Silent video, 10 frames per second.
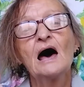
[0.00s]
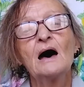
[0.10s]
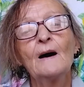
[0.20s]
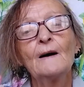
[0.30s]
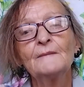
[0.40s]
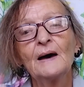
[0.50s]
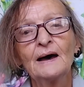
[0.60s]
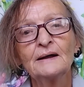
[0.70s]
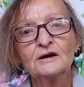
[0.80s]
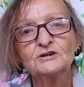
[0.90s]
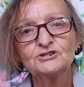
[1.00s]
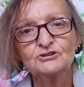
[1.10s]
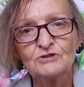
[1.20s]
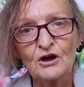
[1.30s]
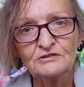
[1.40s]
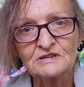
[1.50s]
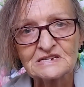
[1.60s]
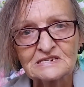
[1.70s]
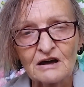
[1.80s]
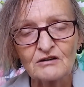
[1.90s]
and I do know
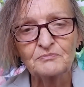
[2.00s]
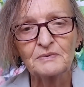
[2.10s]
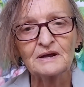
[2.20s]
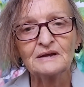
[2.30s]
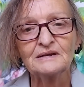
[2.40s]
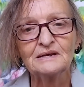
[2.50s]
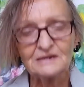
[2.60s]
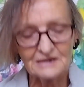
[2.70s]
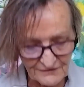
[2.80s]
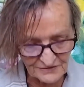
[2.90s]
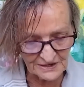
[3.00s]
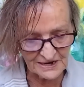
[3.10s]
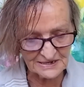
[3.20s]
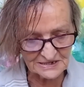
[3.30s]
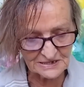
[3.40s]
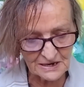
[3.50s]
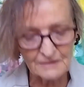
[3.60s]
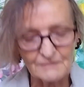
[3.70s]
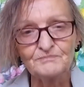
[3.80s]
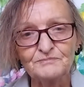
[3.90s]
this stuff, but it nevertheless
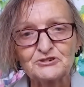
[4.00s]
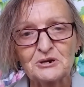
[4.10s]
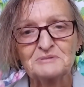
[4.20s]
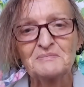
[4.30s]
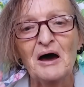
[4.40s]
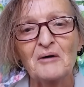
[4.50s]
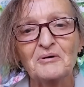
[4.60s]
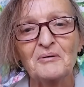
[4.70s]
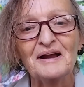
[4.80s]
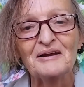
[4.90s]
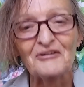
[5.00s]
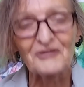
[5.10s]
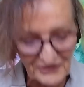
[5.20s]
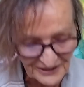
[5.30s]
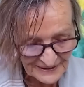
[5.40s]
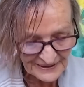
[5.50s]
trips me up quite a lot.